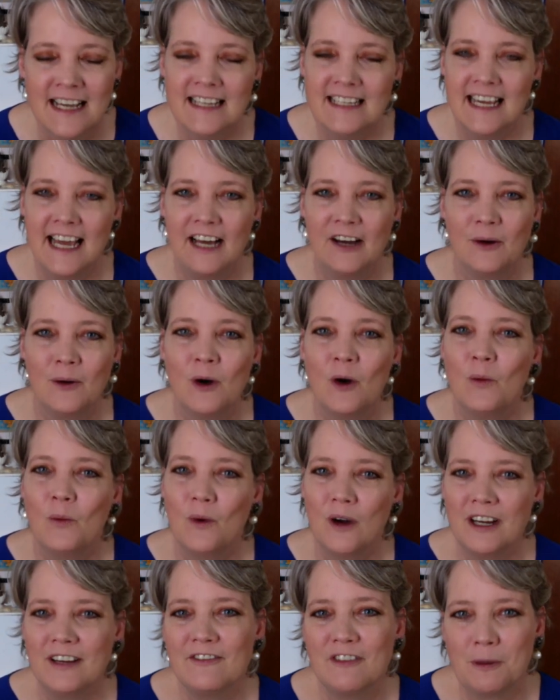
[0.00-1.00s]
Now,
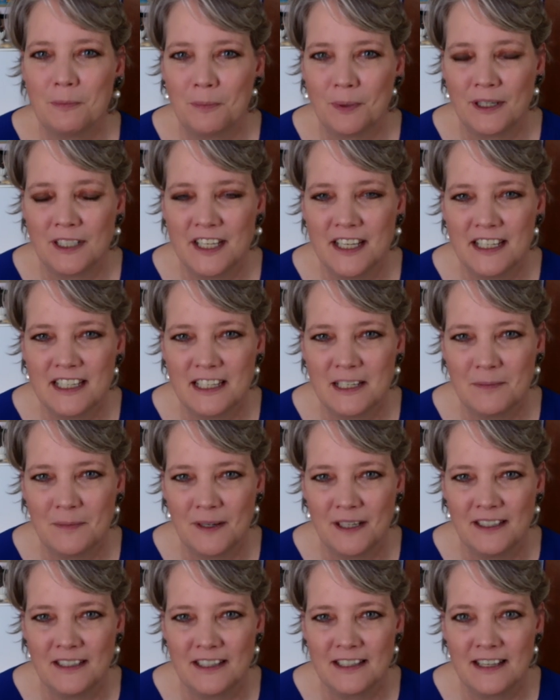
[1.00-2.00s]
one of the
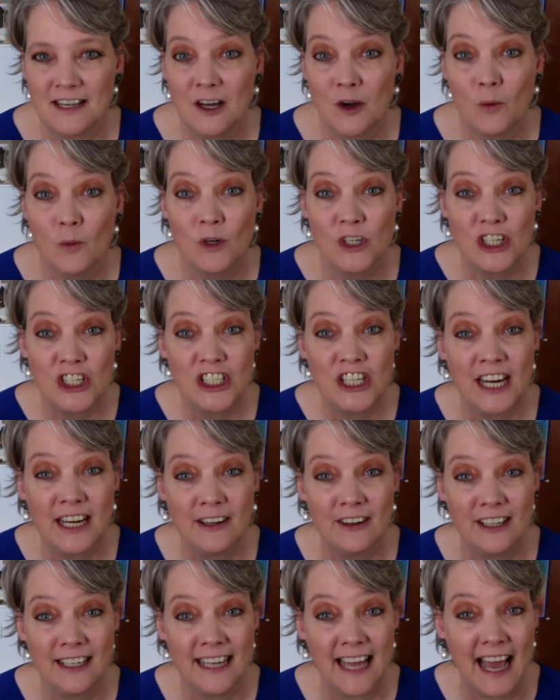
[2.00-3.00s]
participants was
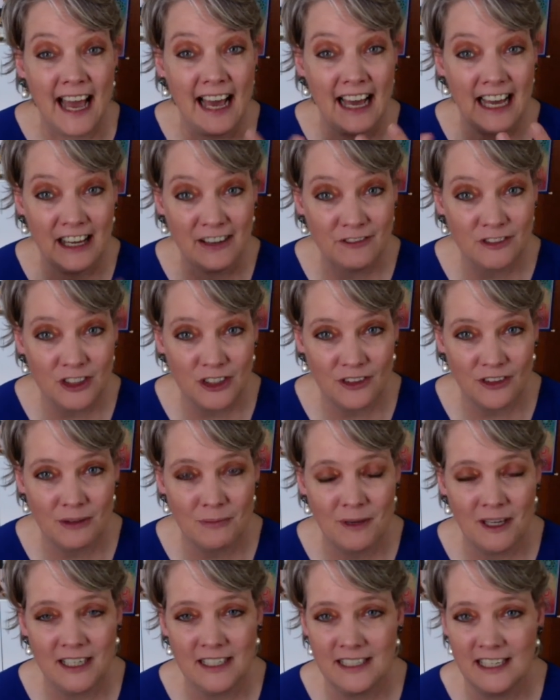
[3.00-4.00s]
sharing after the
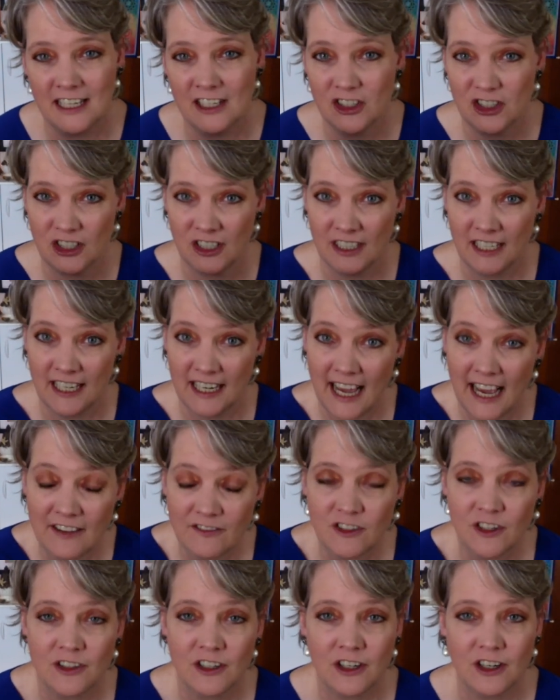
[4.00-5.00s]
meditation and
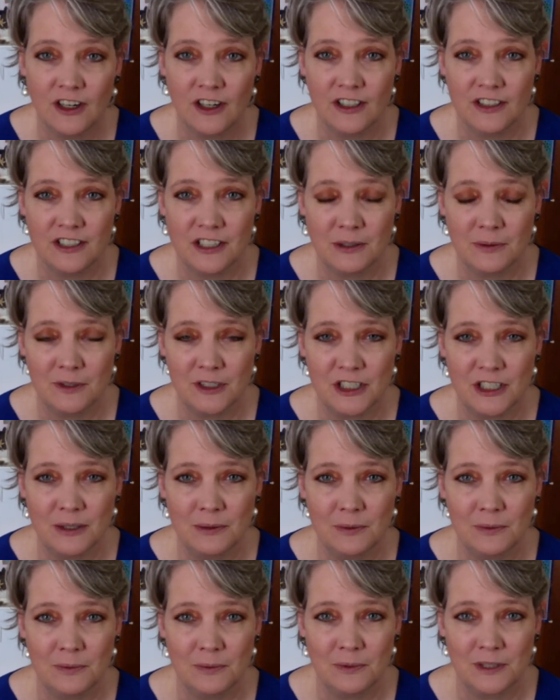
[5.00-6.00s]
after the cards that
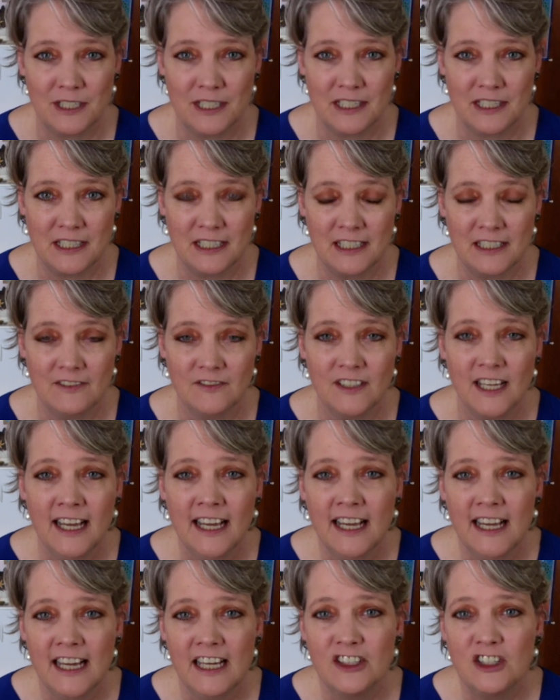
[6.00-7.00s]
she received,
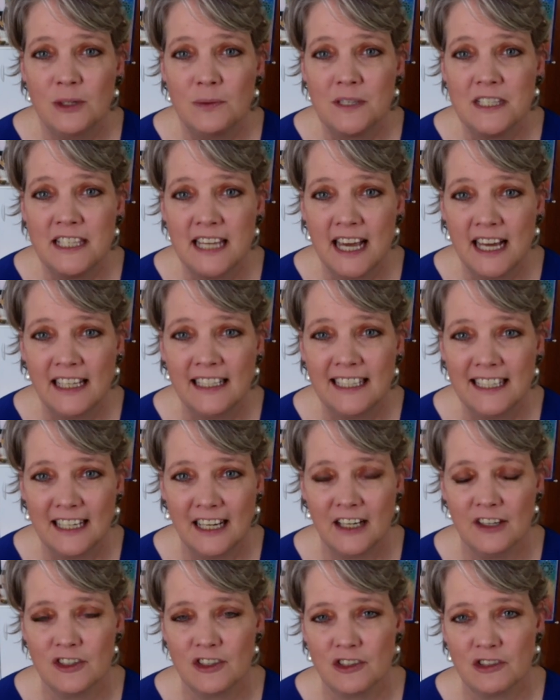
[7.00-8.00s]
and she was telling
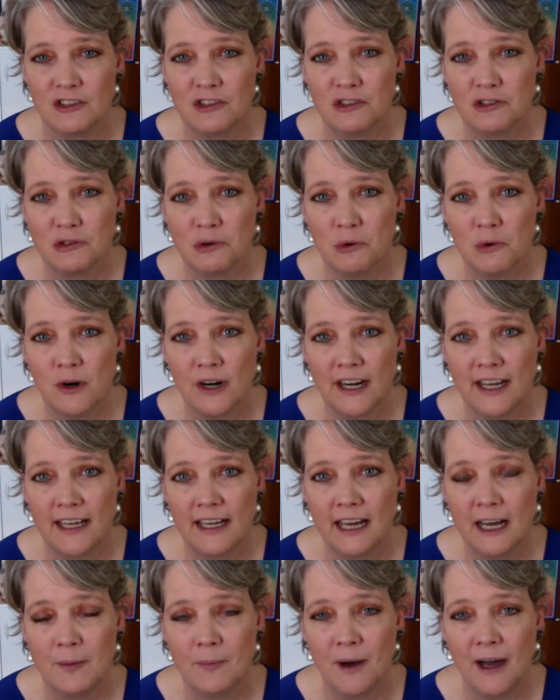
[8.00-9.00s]
us the story
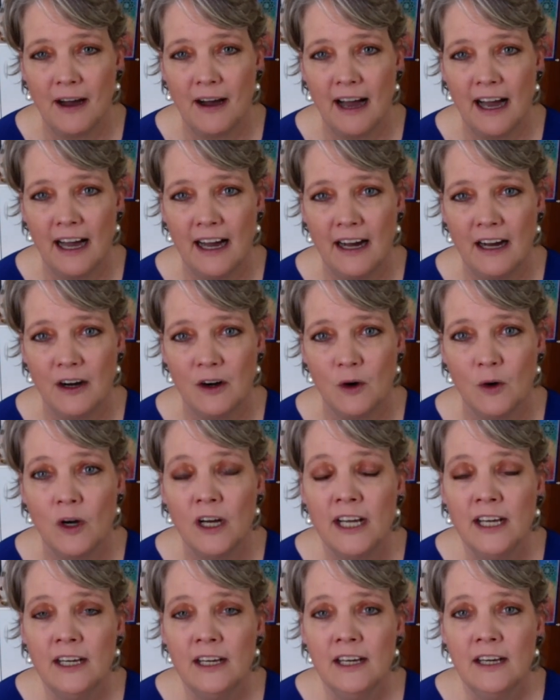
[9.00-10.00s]
about how
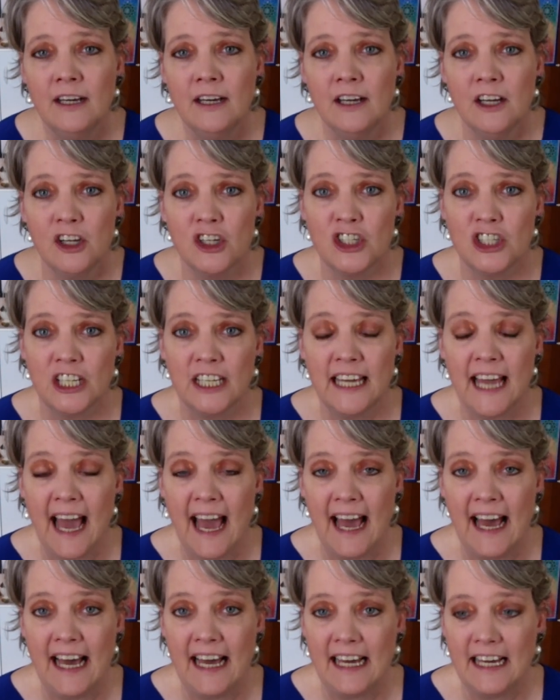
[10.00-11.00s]
she
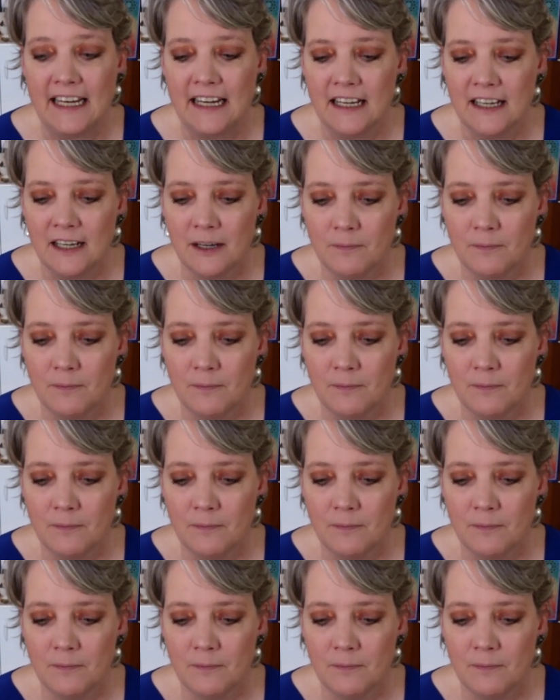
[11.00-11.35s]
had